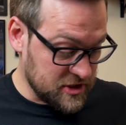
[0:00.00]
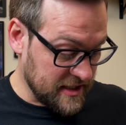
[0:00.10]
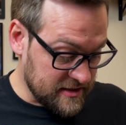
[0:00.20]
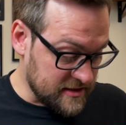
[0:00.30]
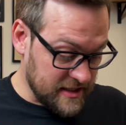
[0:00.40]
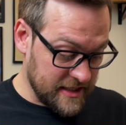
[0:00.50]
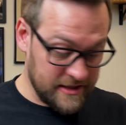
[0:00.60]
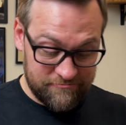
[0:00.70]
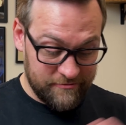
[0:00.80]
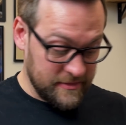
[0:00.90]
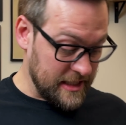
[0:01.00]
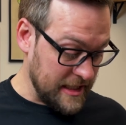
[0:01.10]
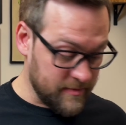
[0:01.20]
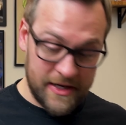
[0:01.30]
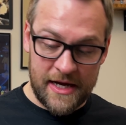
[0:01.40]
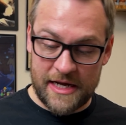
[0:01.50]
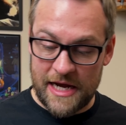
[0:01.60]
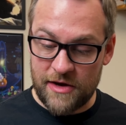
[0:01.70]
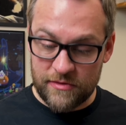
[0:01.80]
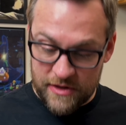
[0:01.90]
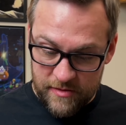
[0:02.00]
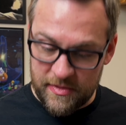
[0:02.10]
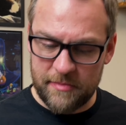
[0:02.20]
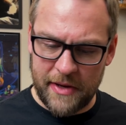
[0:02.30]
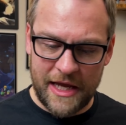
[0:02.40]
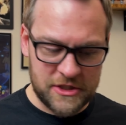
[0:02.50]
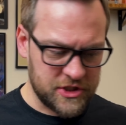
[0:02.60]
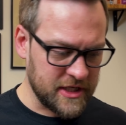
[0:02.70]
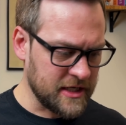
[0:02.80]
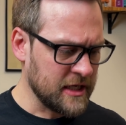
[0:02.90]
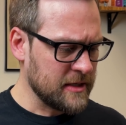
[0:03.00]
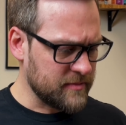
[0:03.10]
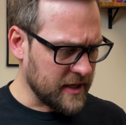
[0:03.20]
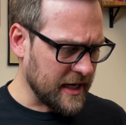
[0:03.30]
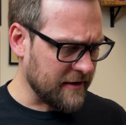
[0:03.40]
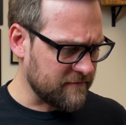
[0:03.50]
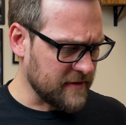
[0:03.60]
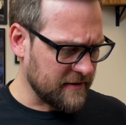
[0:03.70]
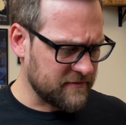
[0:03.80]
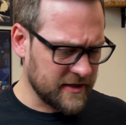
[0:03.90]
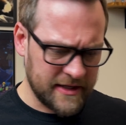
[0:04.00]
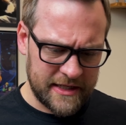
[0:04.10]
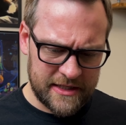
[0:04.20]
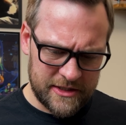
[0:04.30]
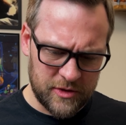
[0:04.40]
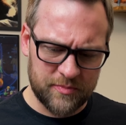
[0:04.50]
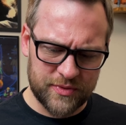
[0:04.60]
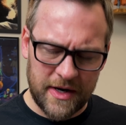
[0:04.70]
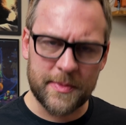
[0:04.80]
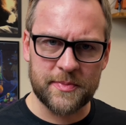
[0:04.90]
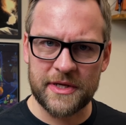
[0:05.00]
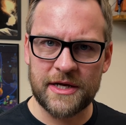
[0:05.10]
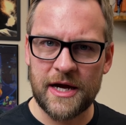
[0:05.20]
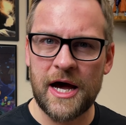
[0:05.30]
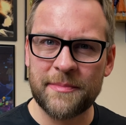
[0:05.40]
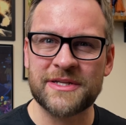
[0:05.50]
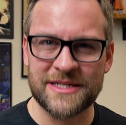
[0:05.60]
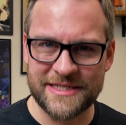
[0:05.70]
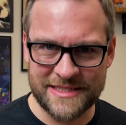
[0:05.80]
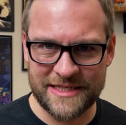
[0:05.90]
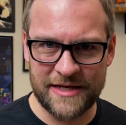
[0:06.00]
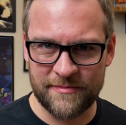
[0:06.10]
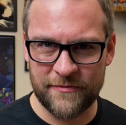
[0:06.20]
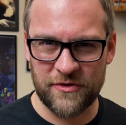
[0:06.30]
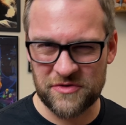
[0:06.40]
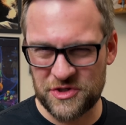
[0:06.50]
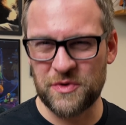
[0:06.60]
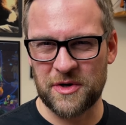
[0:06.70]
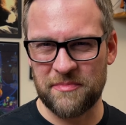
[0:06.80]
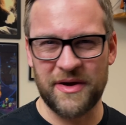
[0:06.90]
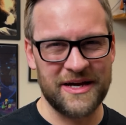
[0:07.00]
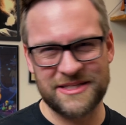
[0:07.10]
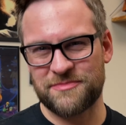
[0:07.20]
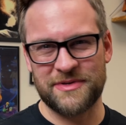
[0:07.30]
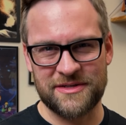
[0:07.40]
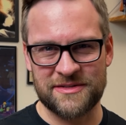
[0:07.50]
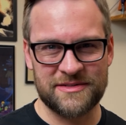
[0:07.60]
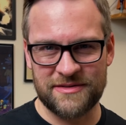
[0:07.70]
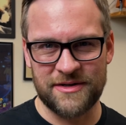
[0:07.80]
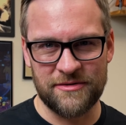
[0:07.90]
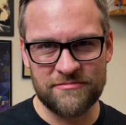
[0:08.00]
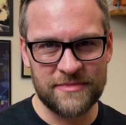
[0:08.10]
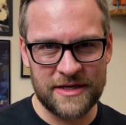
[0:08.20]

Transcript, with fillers: Just have to kind of keep an eye out, be patient, but I, I feel like you'll probably commonly see them for 200 bucks because, you know,